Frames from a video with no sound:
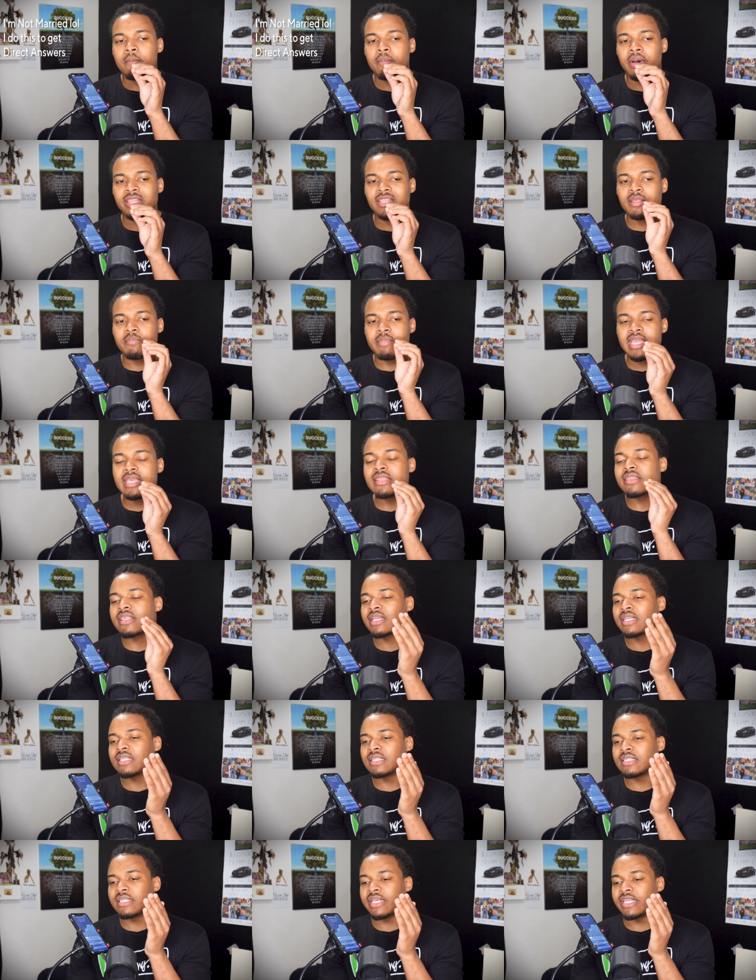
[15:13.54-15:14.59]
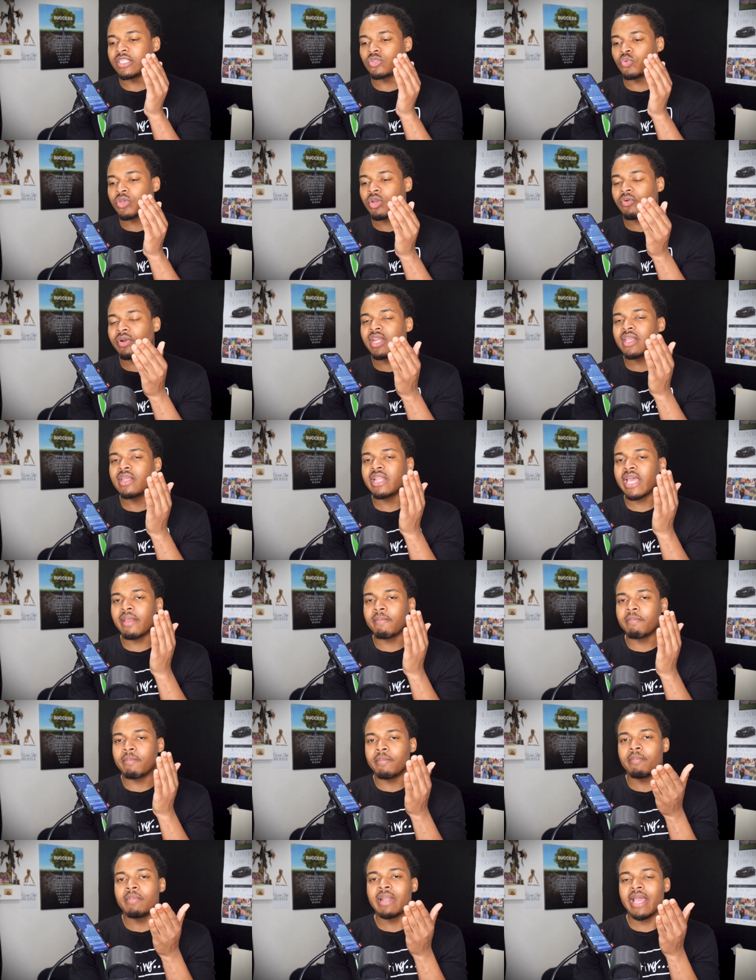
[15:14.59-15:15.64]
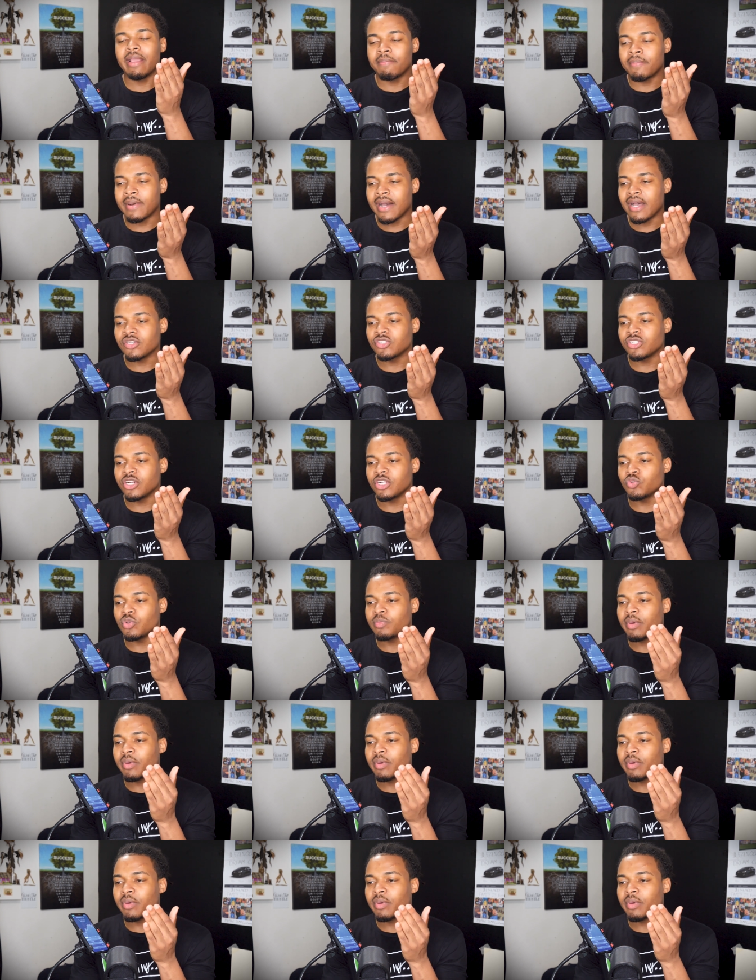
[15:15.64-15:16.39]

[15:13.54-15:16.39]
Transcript: But the main thing is this: we already like like bought shares.